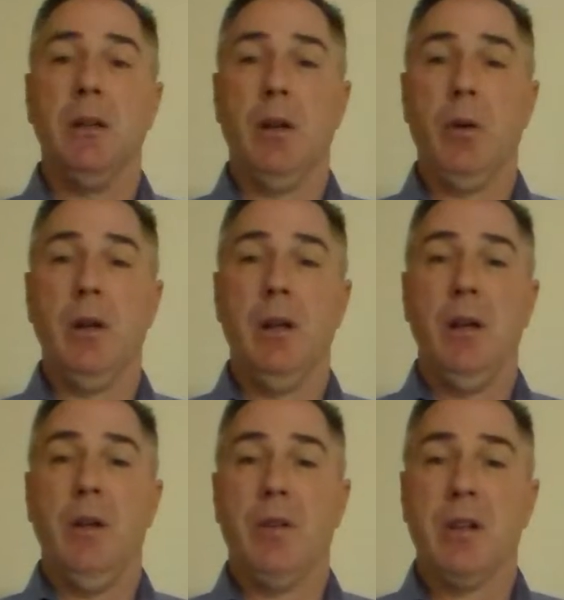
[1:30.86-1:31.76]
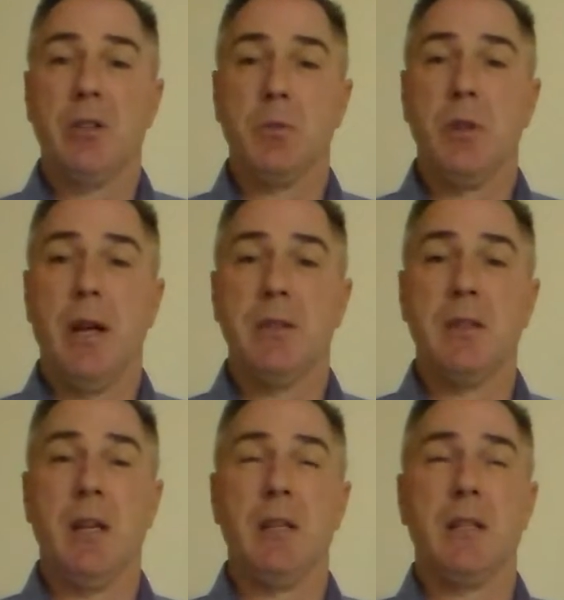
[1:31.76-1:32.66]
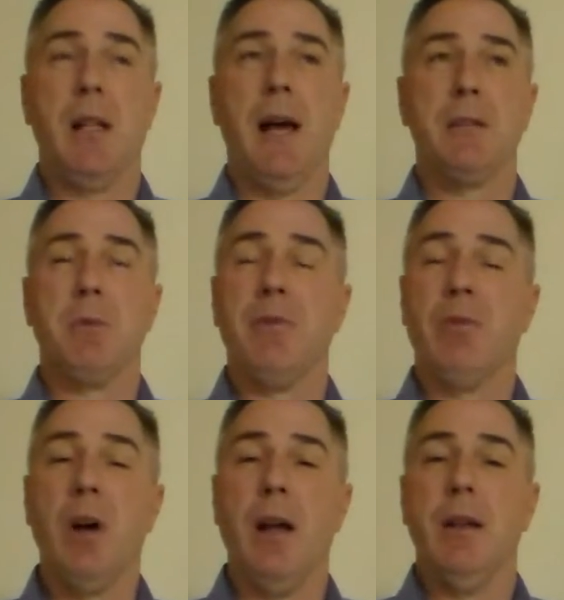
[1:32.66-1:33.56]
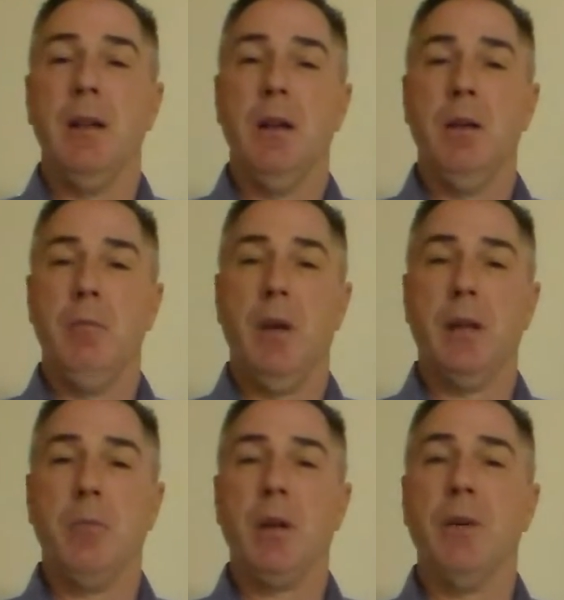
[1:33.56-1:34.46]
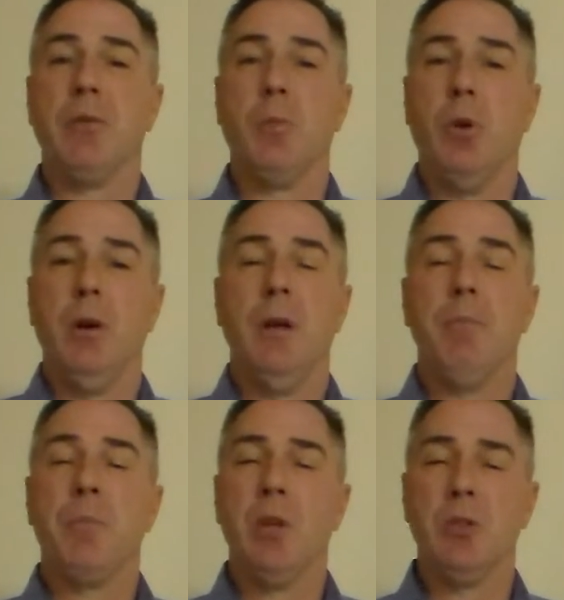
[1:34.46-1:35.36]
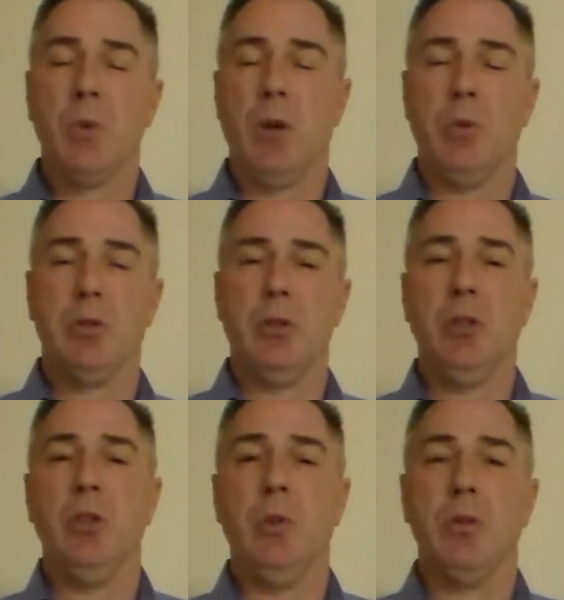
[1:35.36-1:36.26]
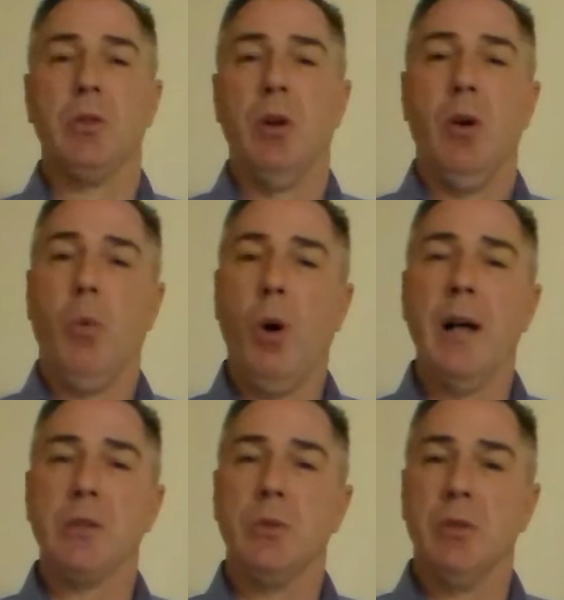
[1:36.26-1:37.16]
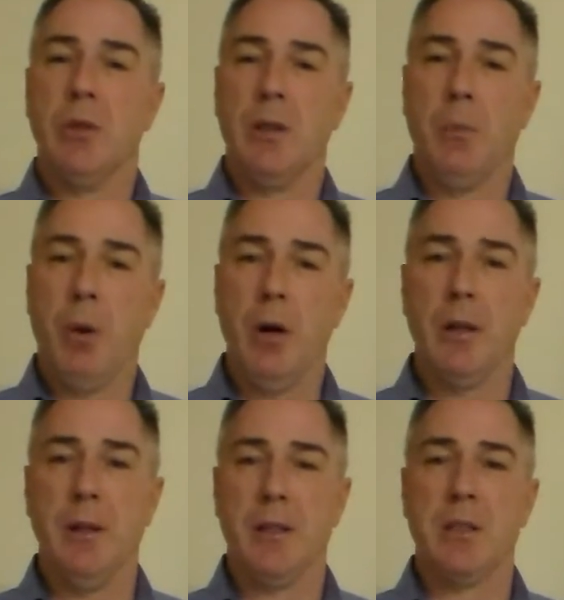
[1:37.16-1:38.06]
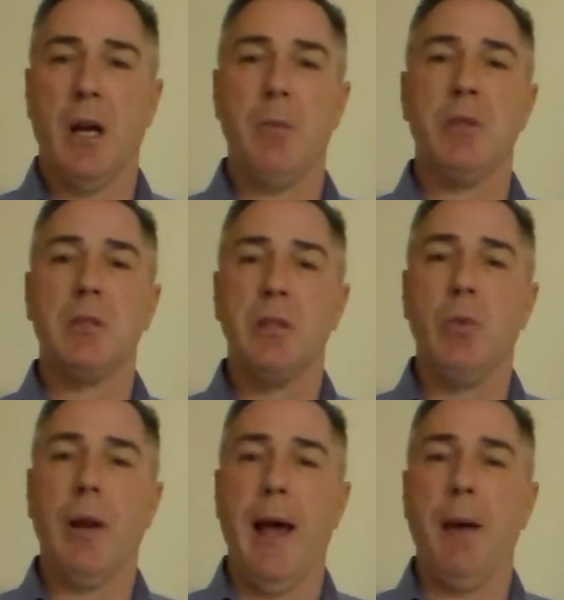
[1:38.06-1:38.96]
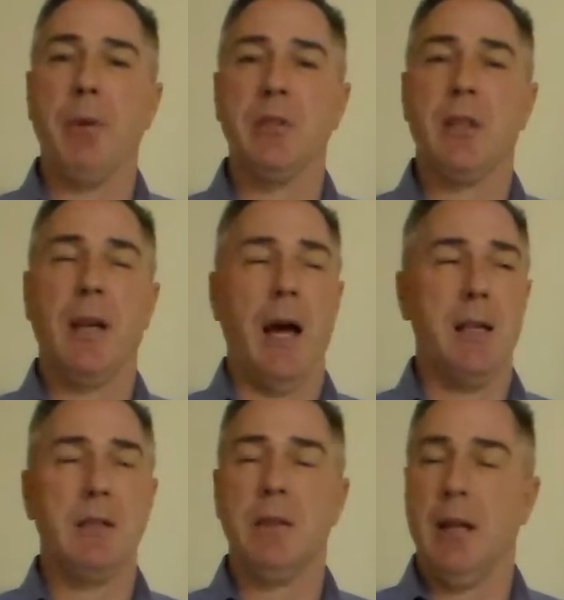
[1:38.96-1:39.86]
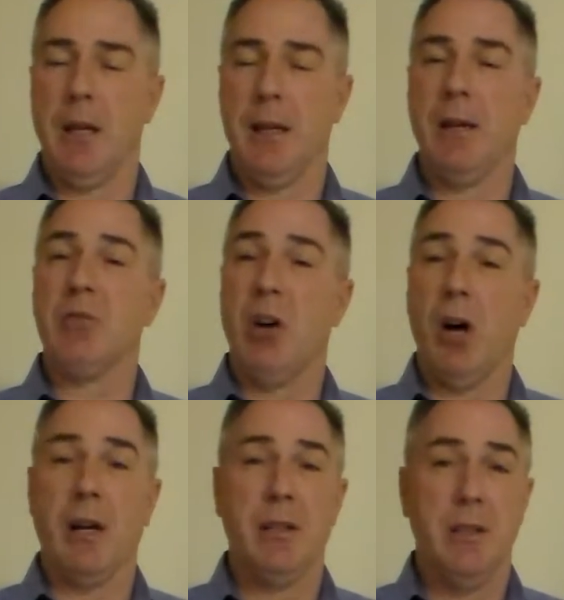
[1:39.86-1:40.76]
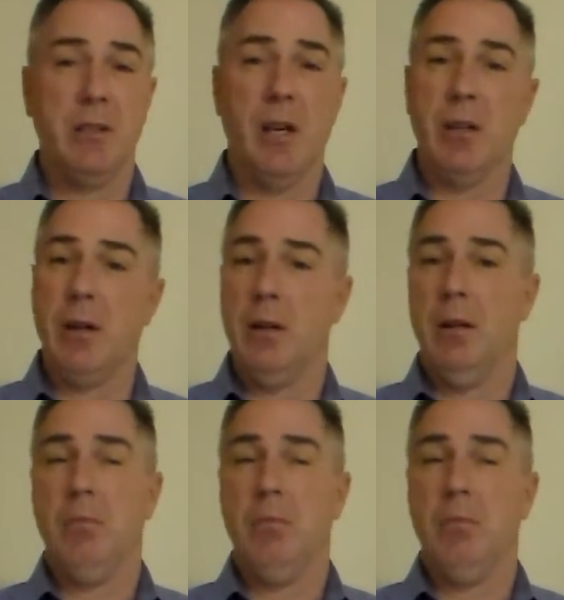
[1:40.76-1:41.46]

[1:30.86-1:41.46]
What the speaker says: You know what? If a customer has his hands clasped in front, make him comfortable. Here's what I want you to do is watch when you're in a party next time and see what happens to guys that are hanging out talking to each other.